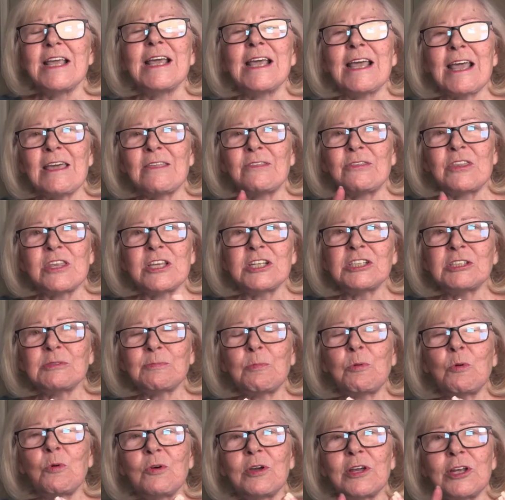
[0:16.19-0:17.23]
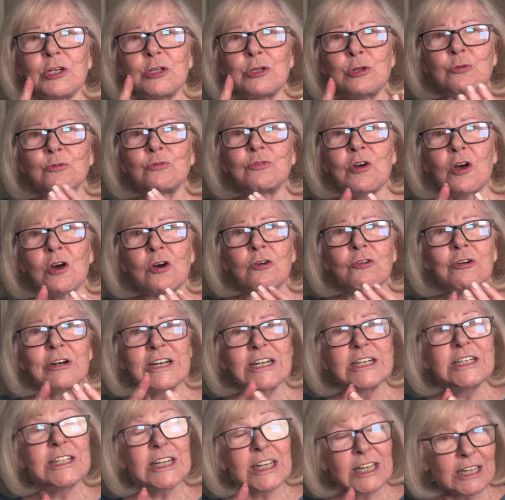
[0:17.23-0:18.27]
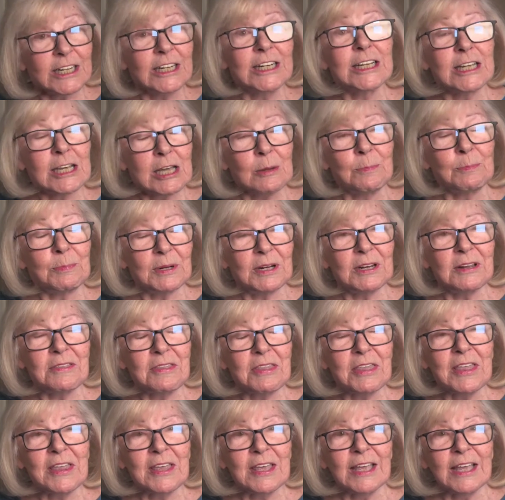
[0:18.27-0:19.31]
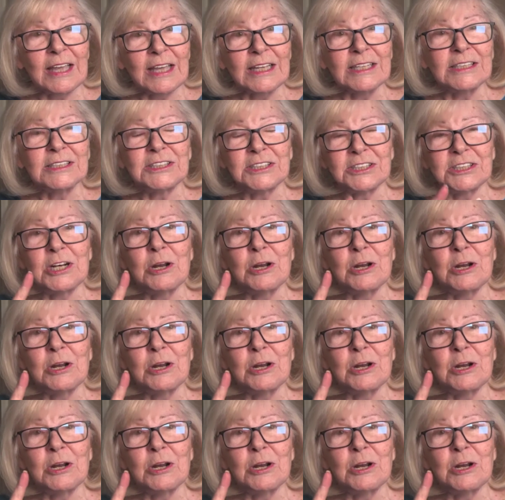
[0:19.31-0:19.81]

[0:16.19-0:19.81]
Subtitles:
At this point, you've already done a couple of things.